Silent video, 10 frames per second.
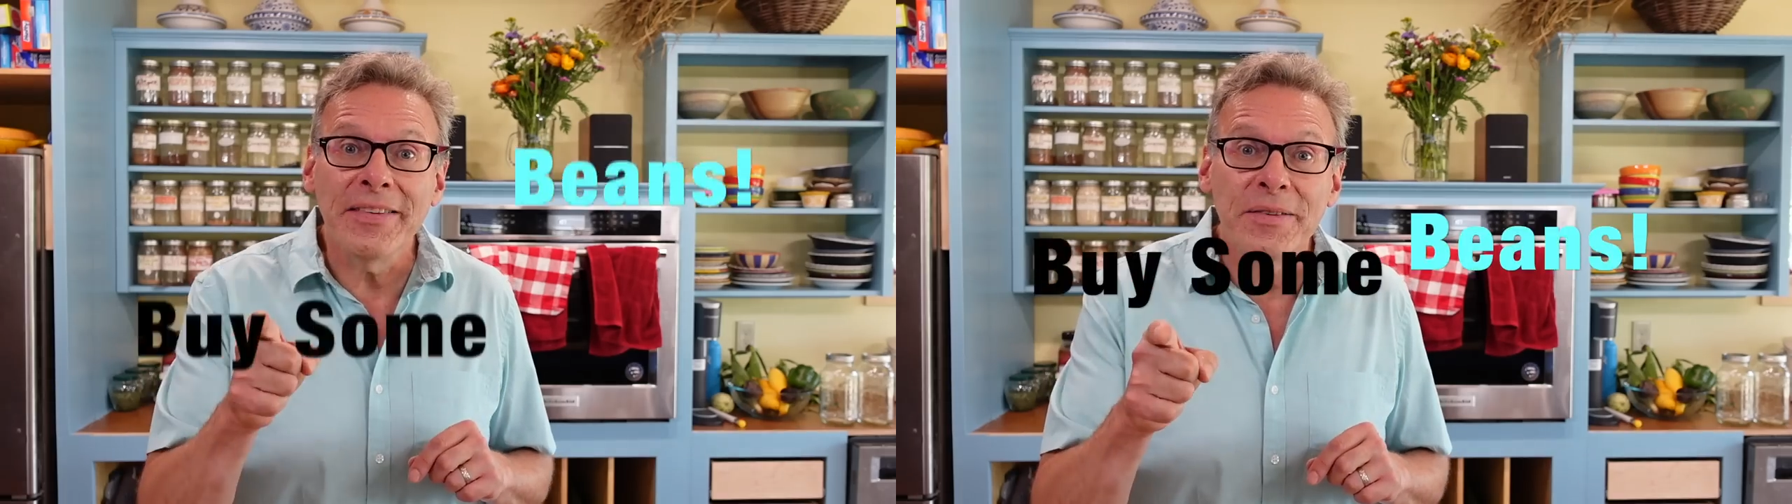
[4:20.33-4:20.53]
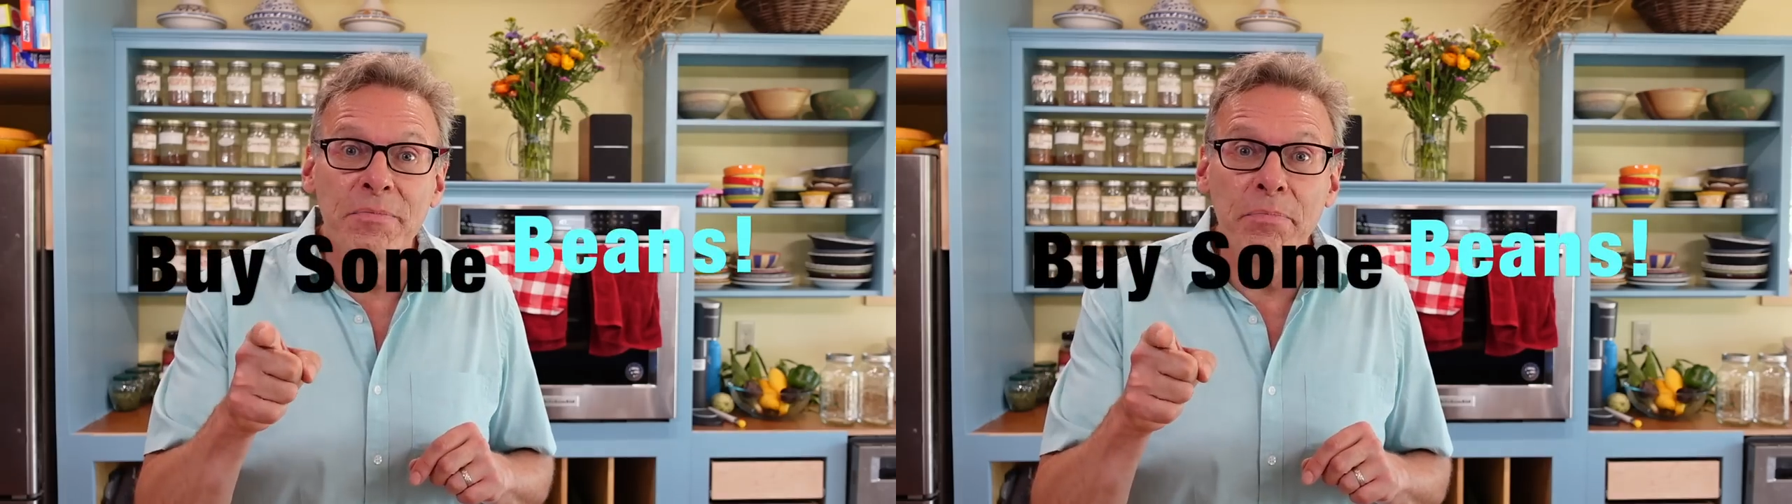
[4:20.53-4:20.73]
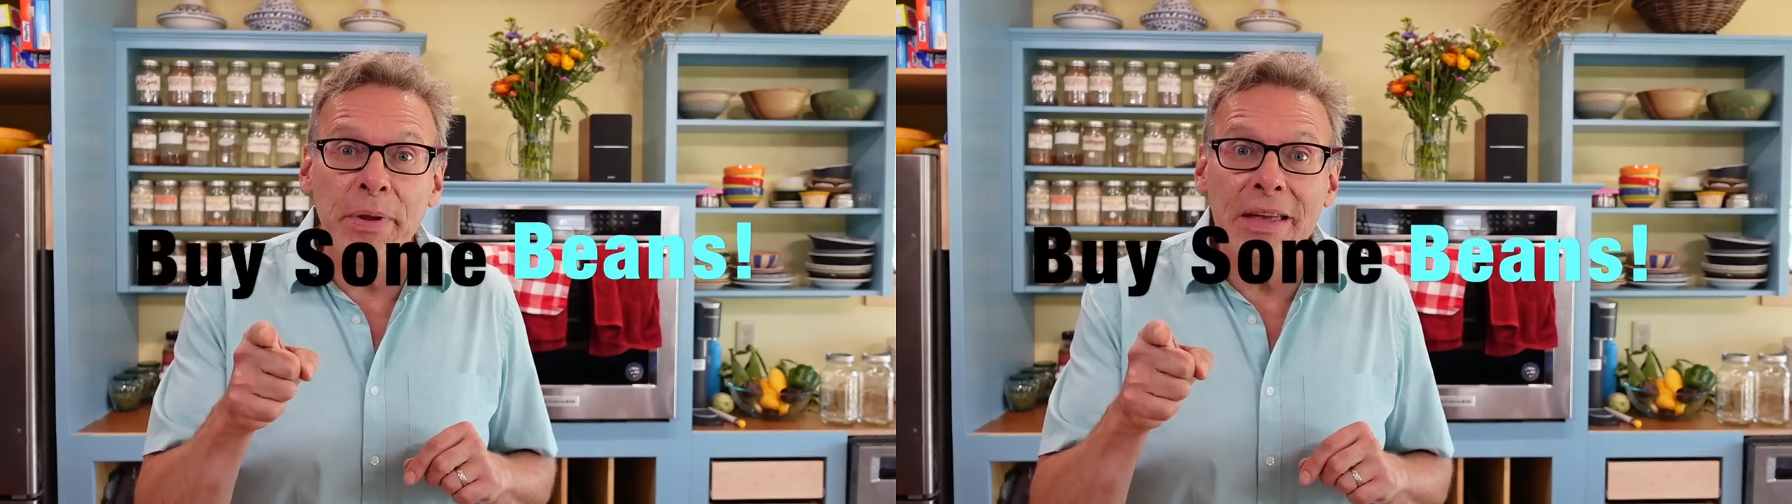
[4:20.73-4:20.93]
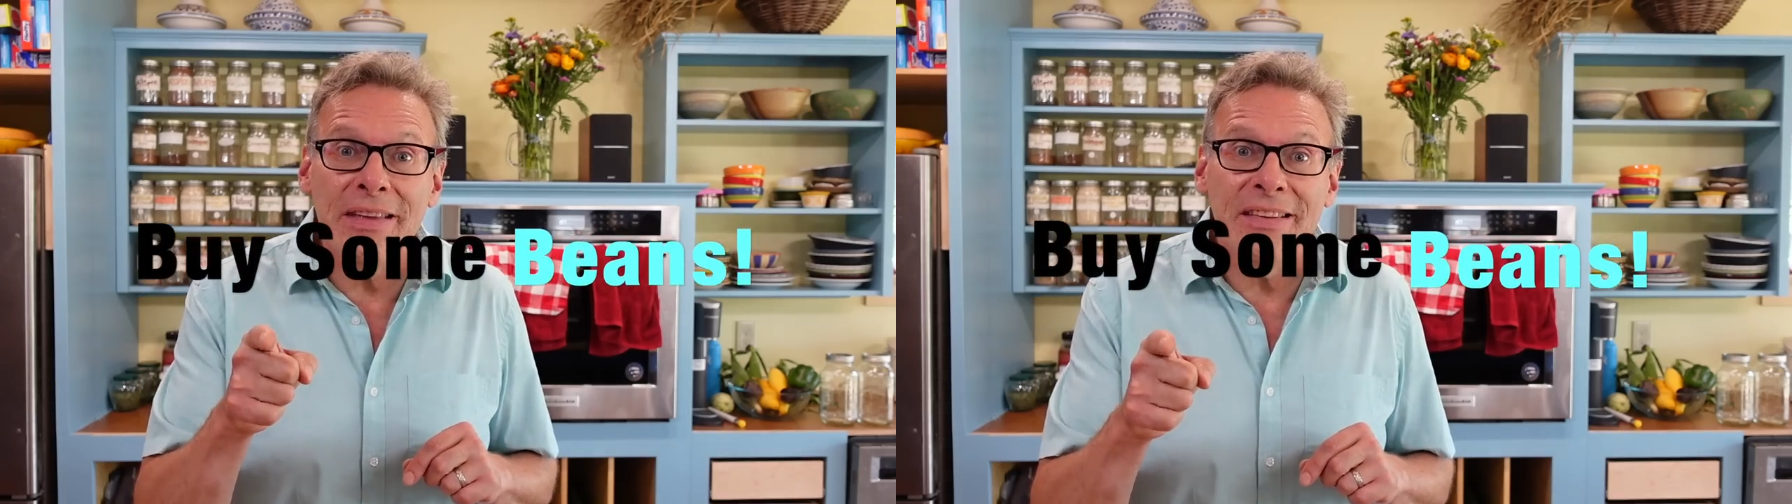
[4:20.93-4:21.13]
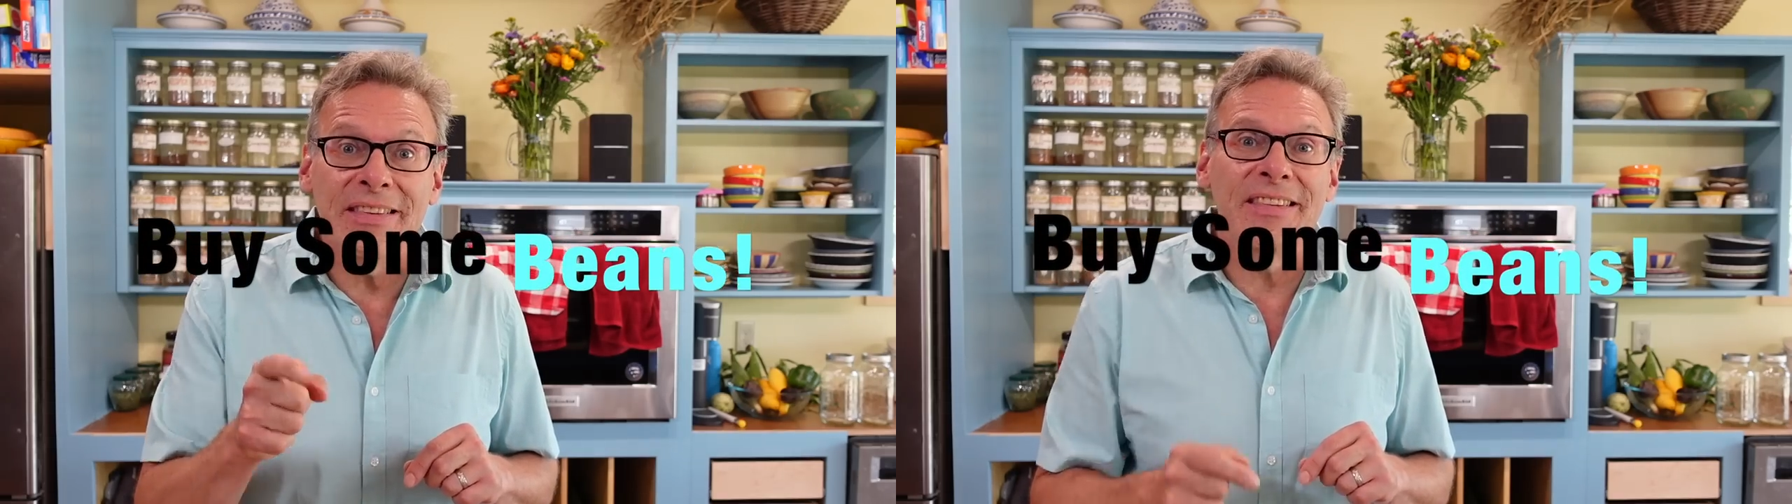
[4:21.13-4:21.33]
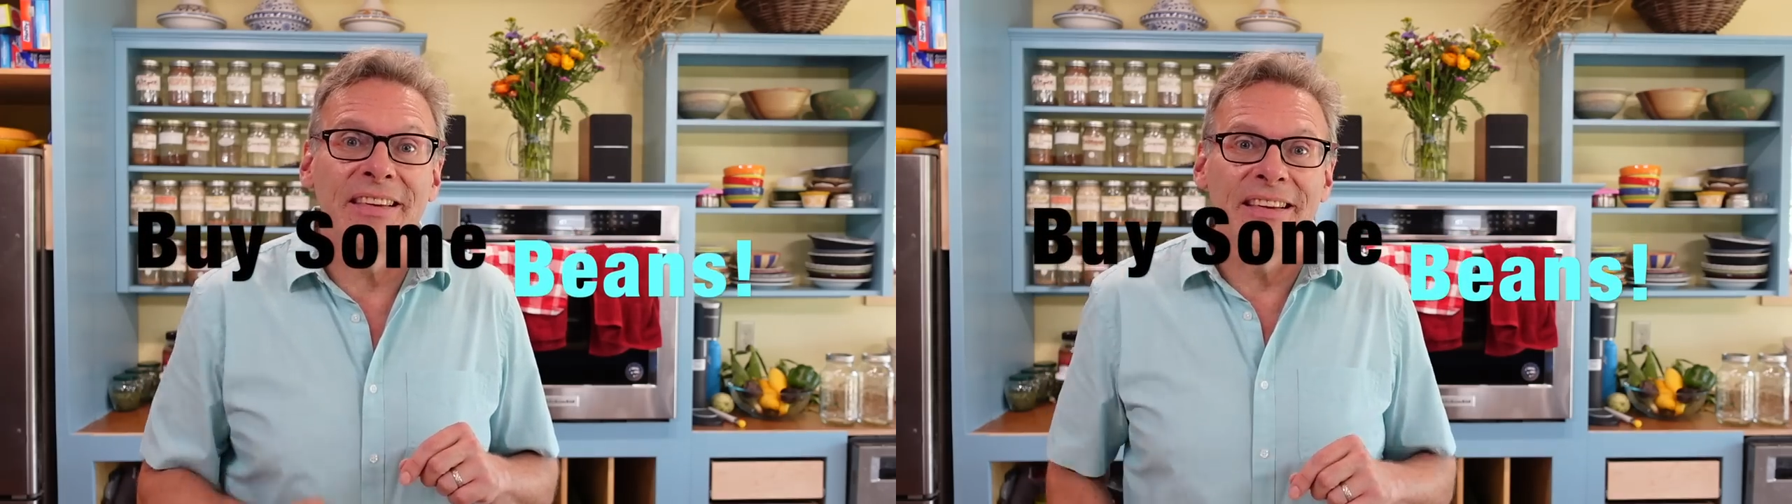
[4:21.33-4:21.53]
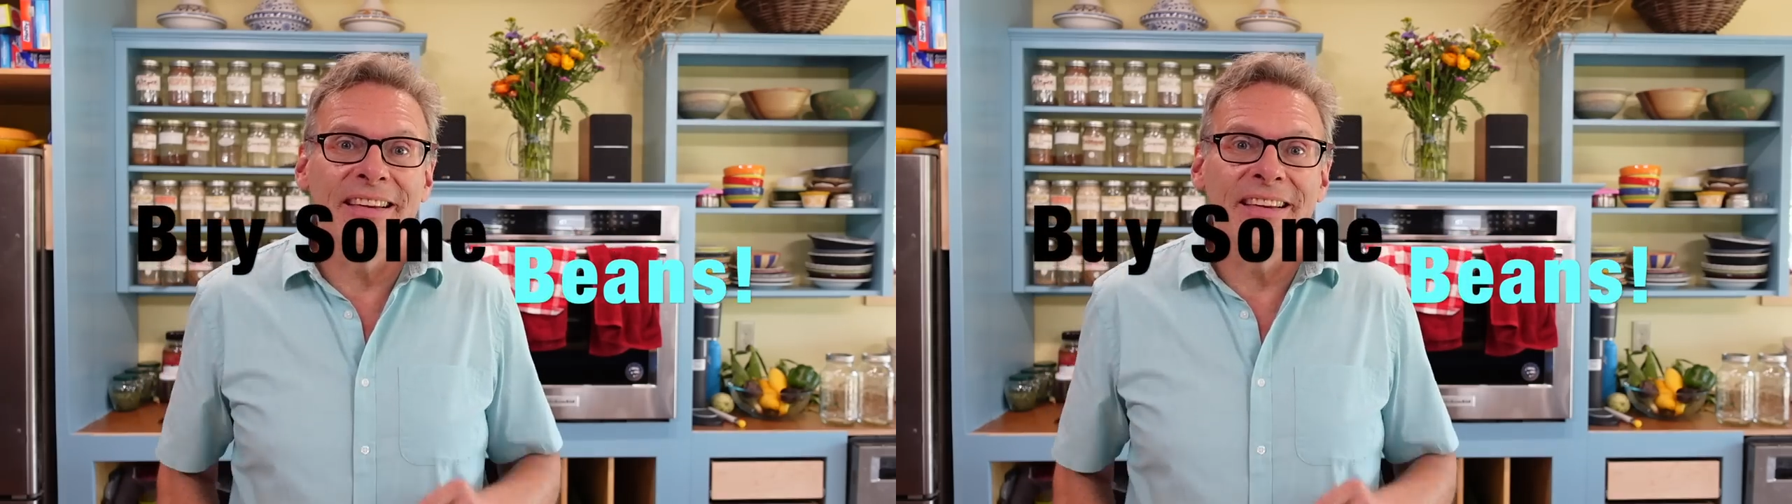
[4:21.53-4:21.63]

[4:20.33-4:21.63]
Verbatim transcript: some beans.